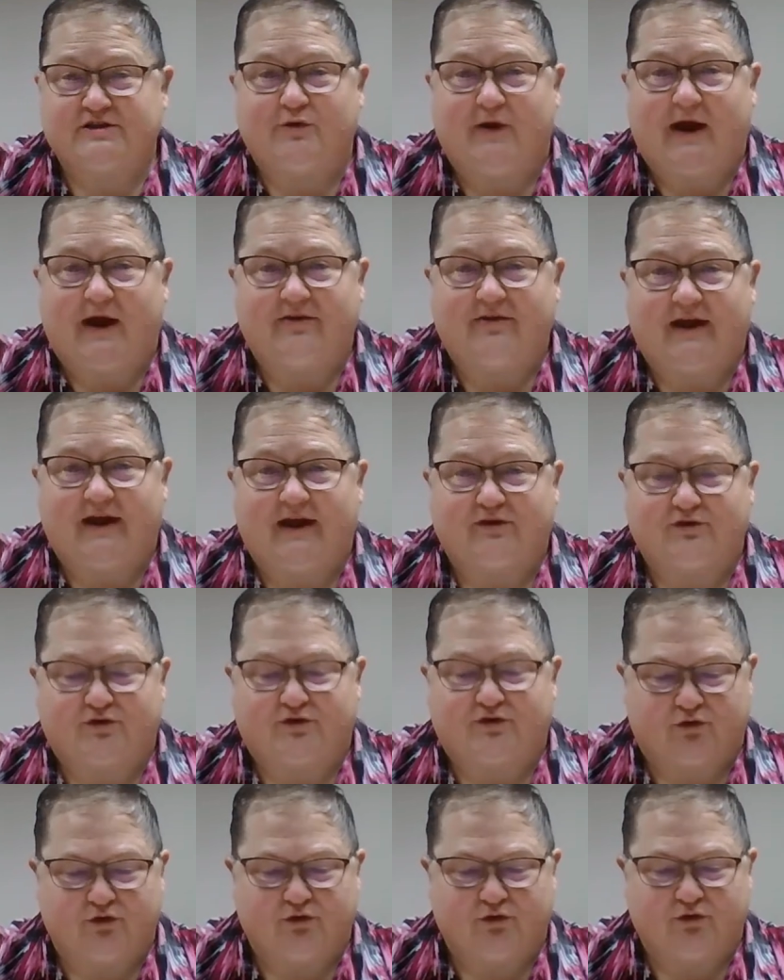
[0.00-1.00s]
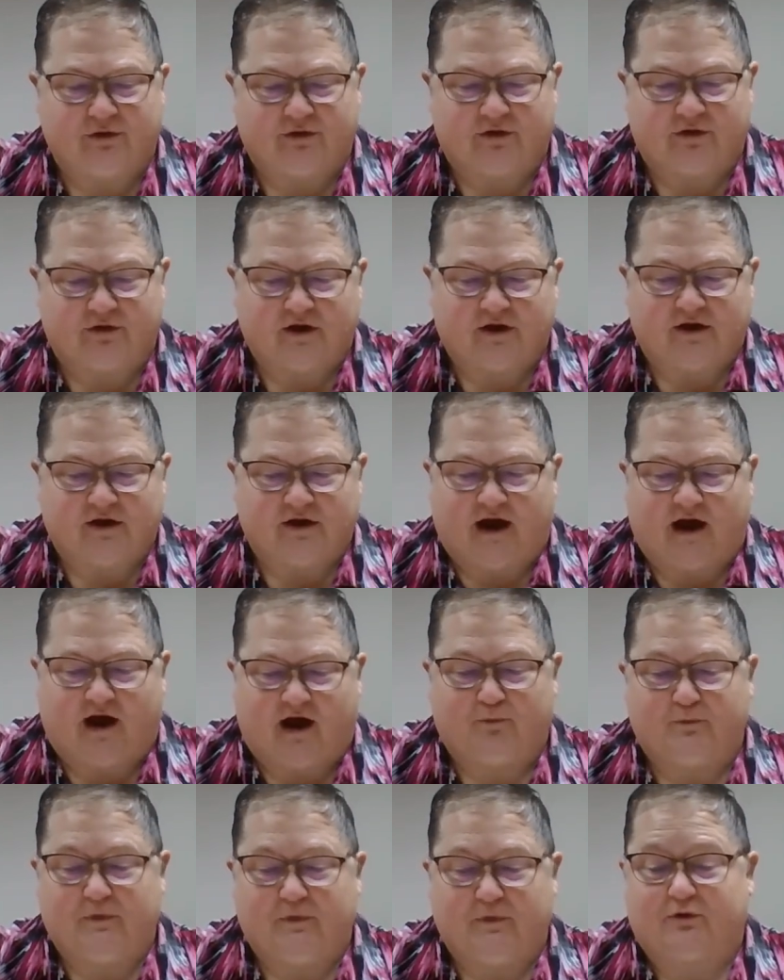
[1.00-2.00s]
you add that truth,
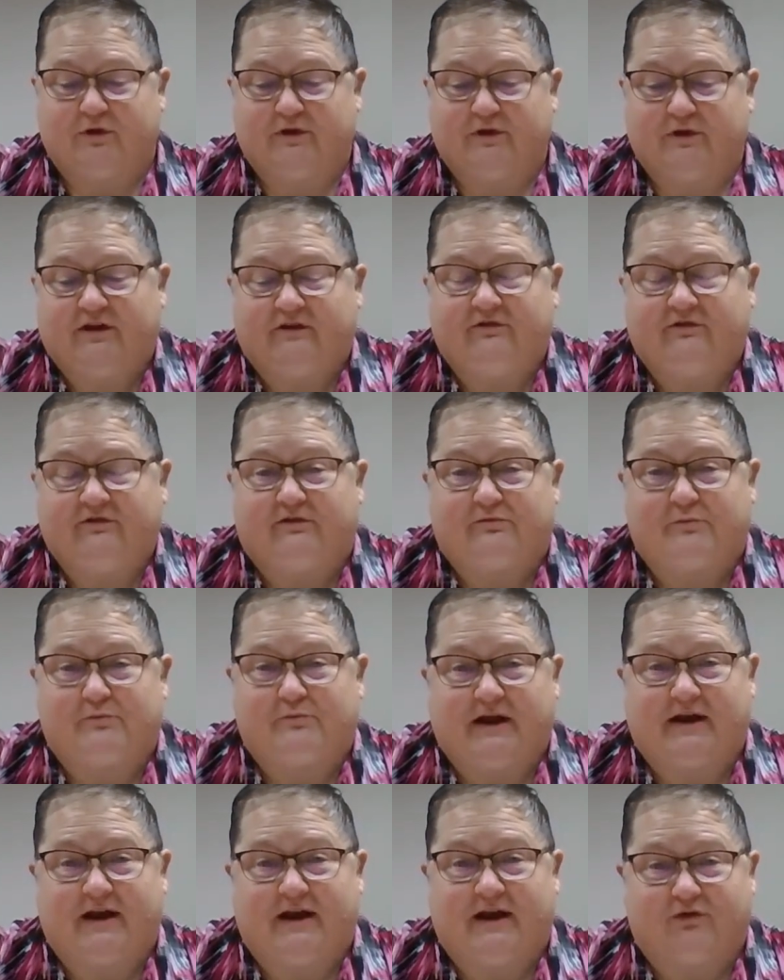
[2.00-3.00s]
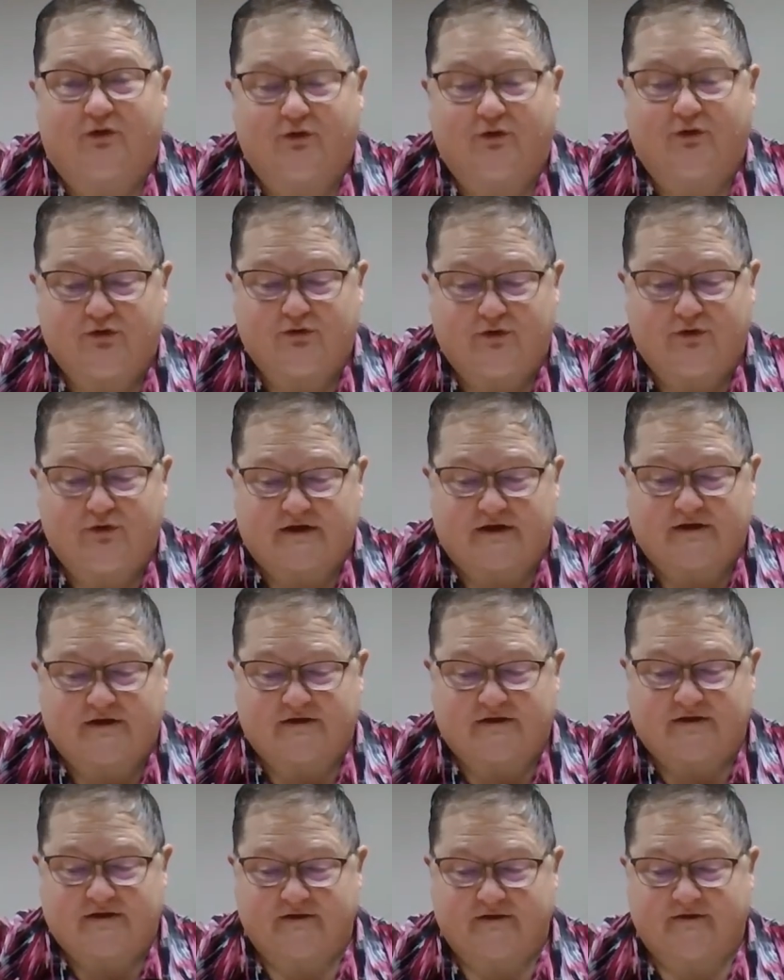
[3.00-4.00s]
I'll be relieved of my naval
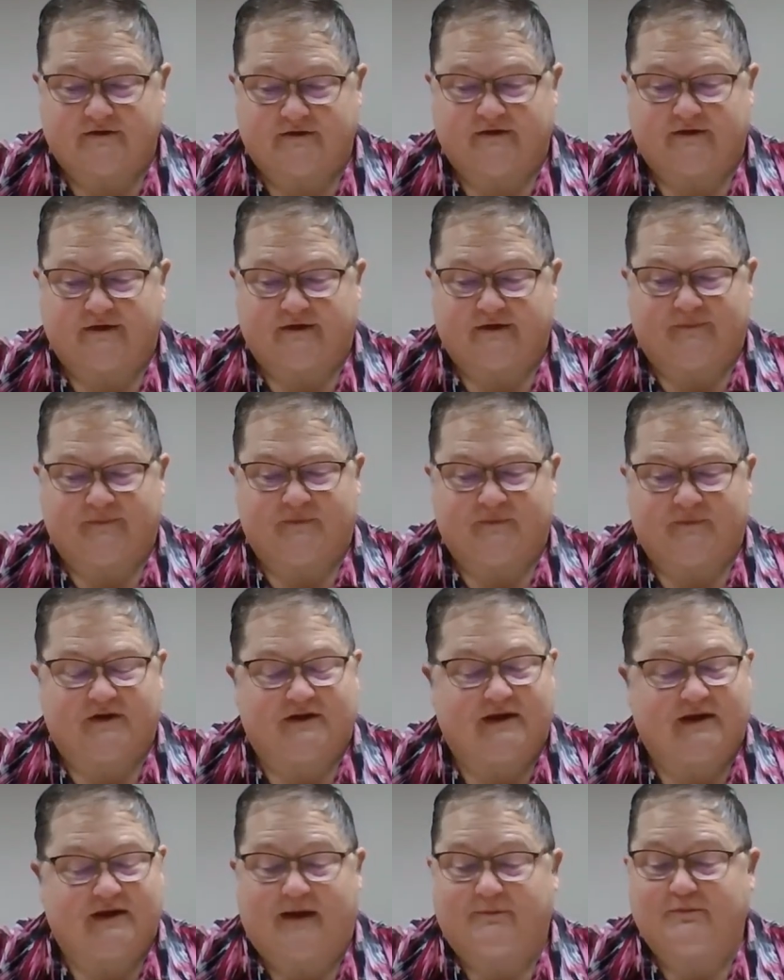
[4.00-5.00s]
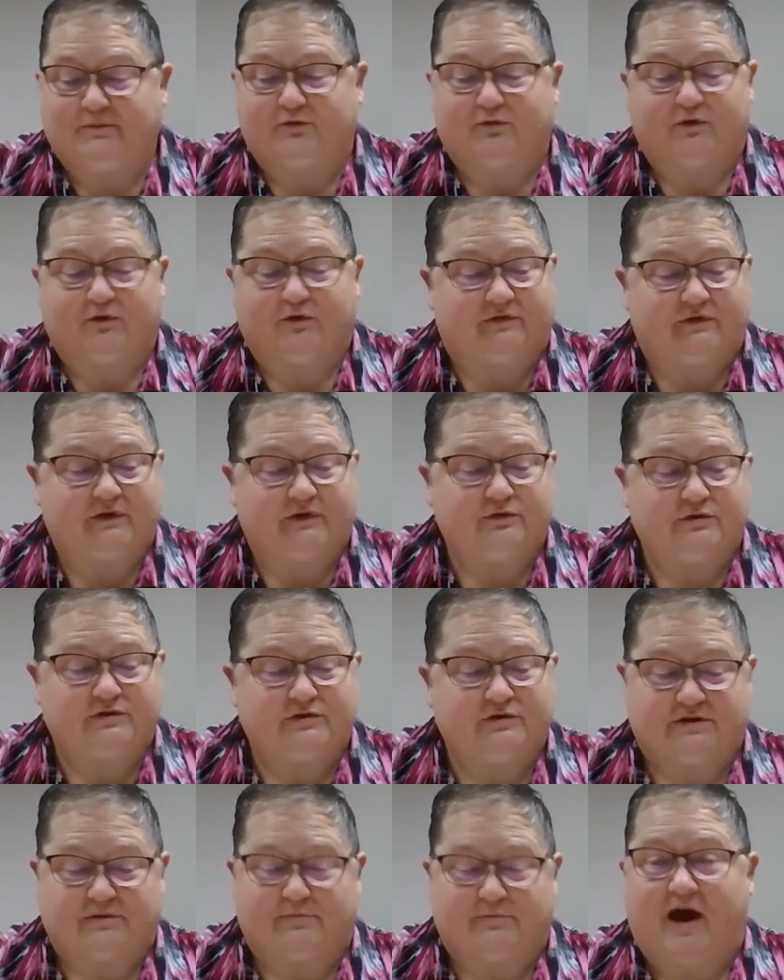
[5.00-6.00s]
duties." The captain
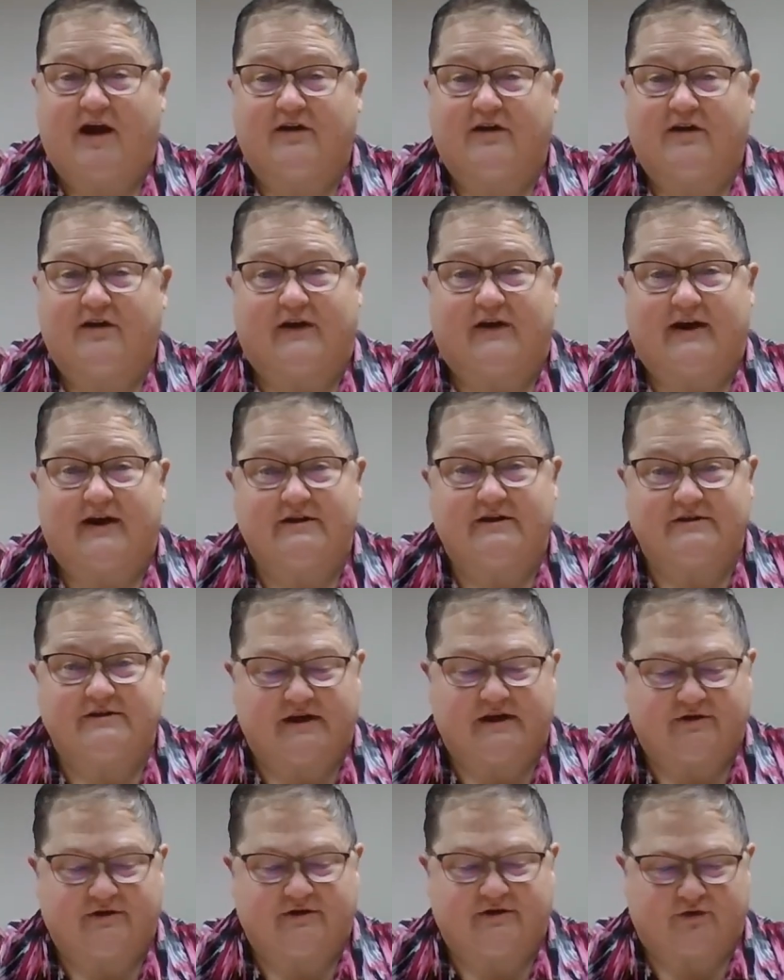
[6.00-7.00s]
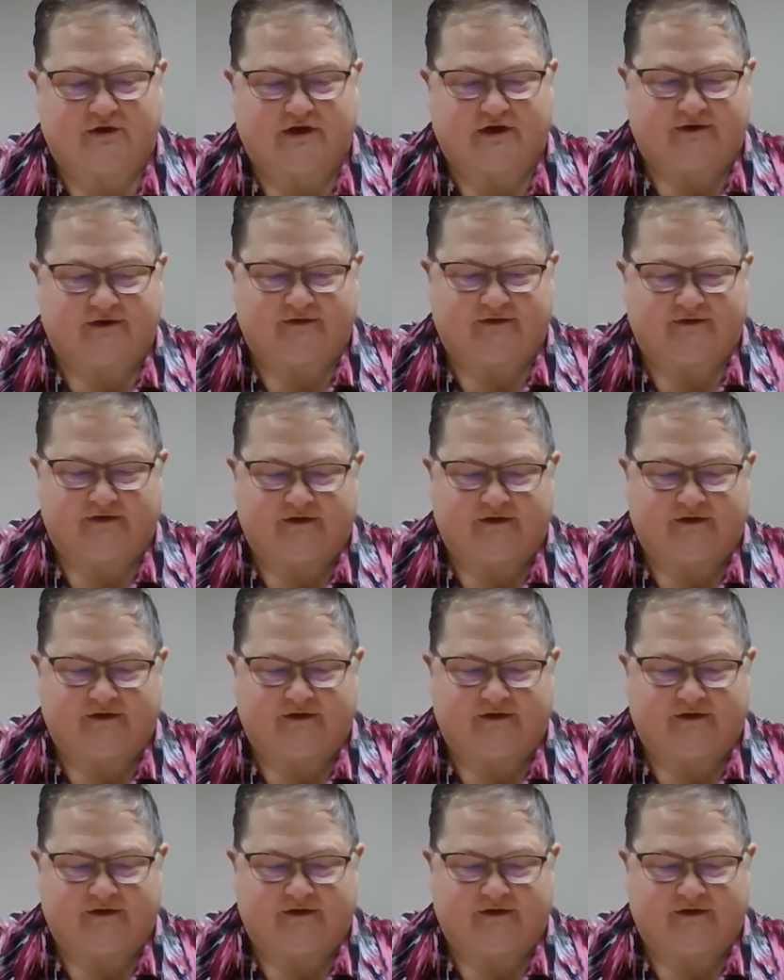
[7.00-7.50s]
refused to modify his entry.